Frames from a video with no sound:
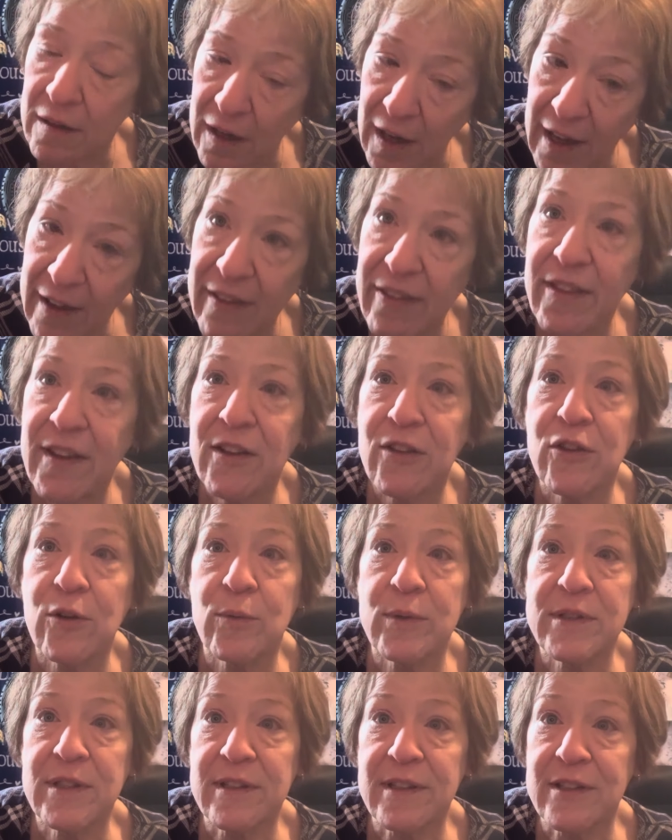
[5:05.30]
I think there
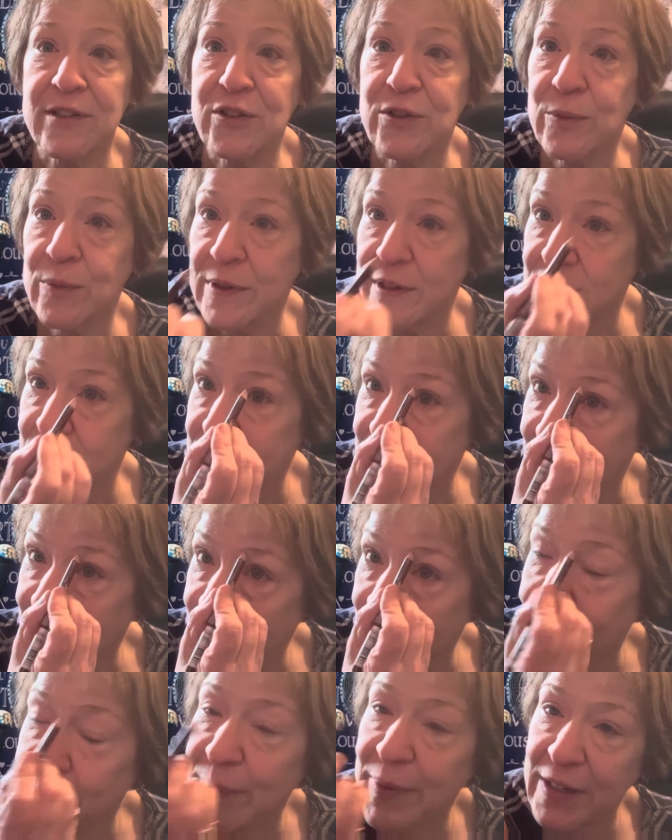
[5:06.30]
was a nicer way of saying
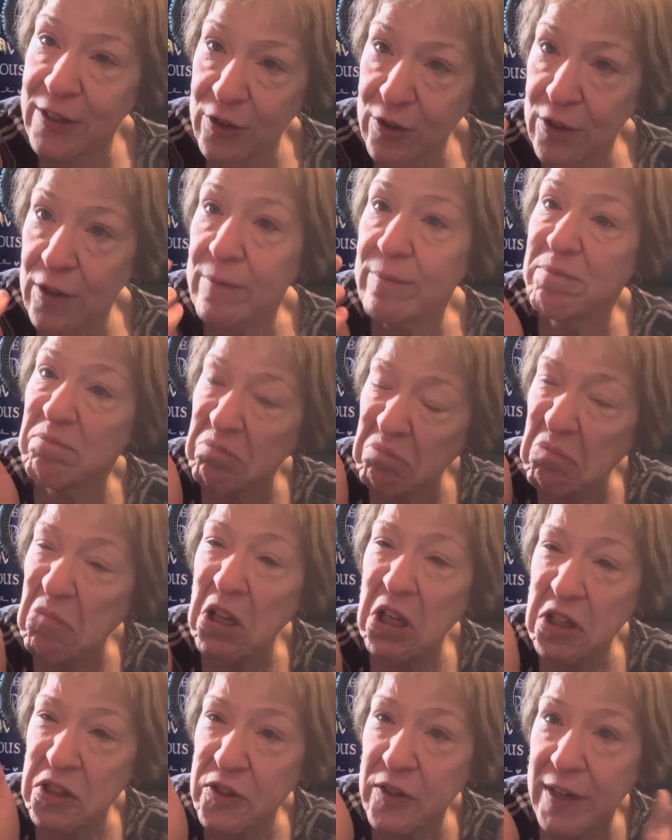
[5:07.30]
that, but you know,
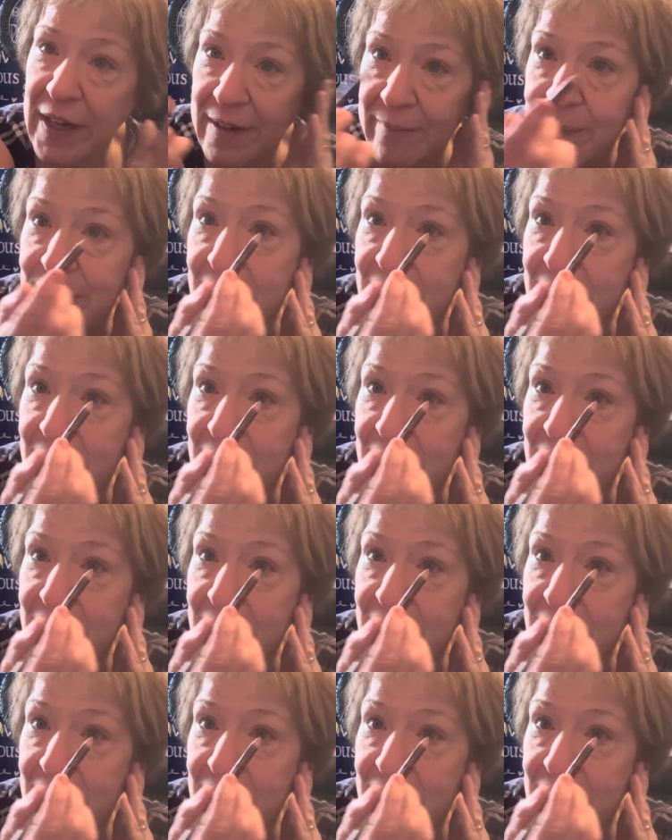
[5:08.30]
it's okay.